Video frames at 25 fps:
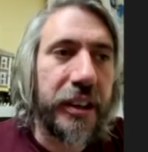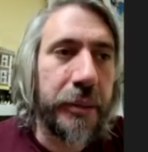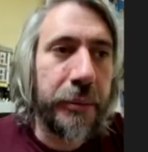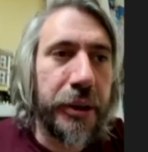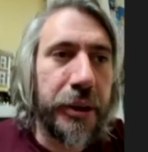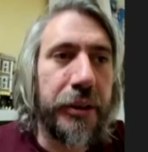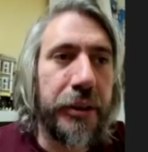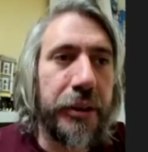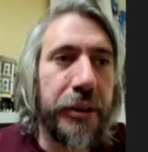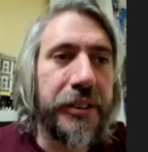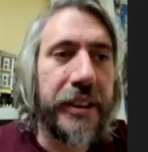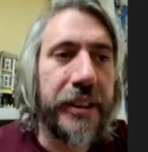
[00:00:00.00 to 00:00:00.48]

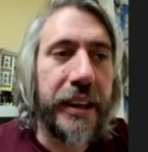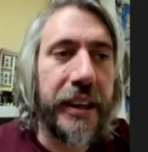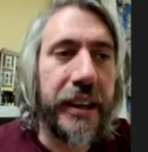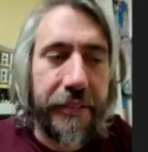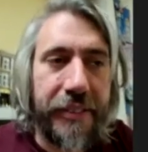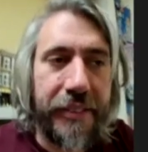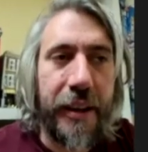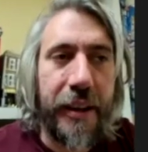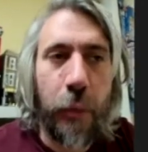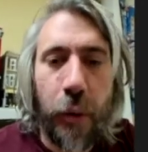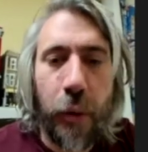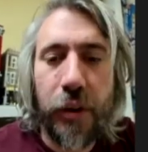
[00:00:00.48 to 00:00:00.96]
community if
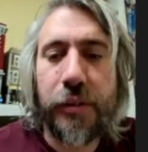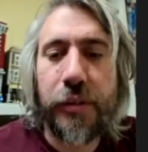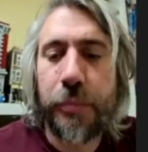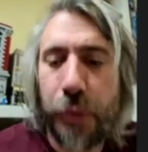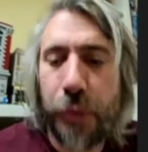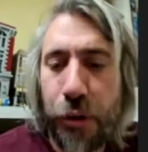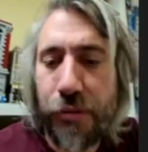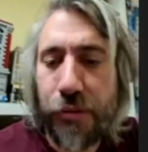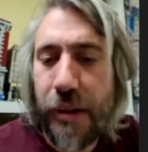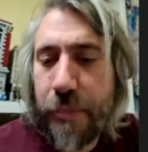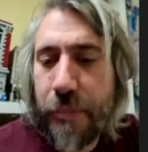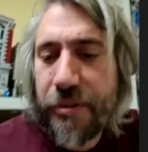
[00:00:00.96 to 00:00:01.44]
there was
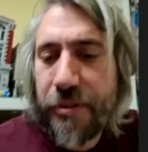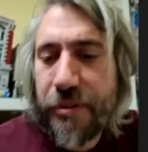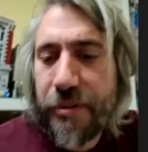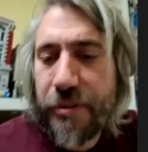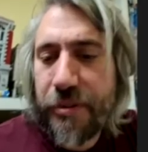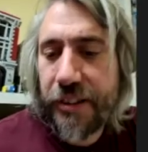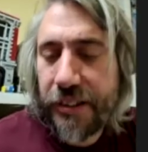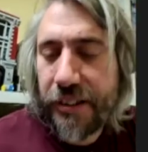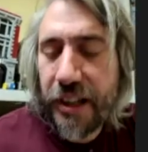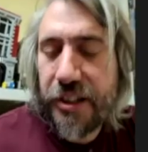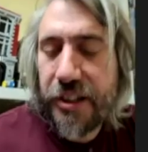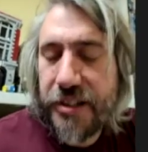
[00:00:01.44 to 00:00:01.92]
more
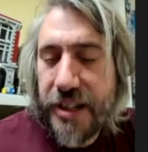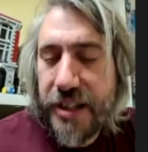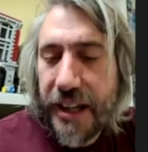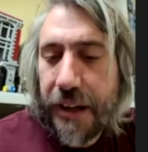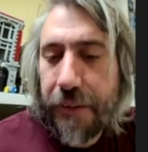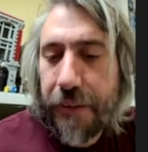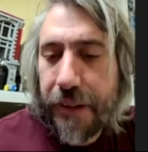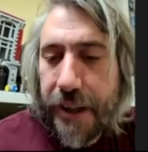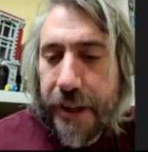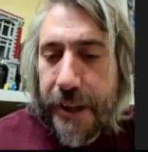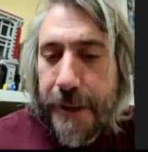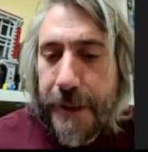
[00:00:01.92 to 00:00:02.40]
representation out
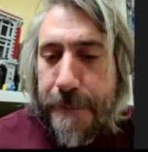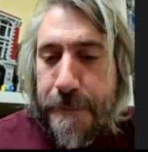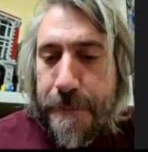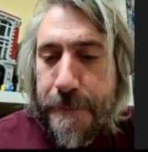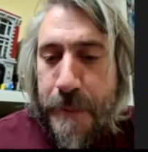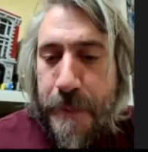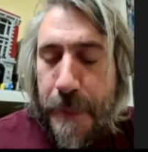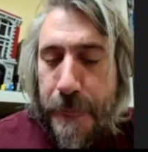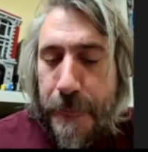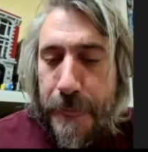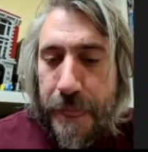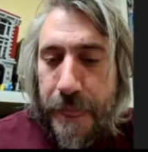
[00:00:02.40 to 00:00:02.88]

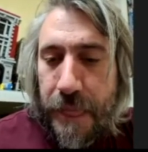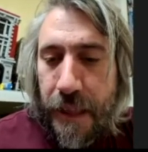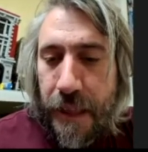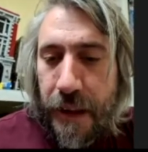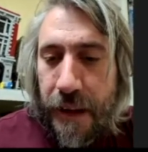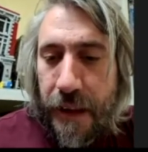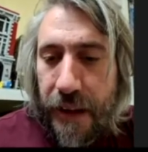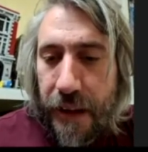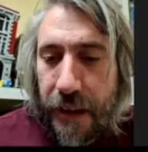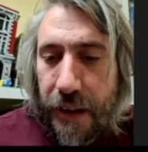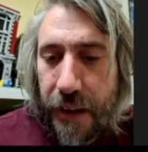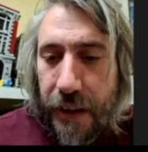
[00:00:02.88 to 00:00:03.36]

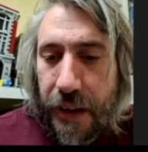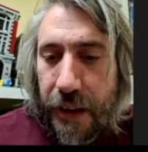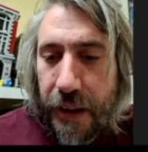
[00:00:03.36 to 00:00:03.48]
there,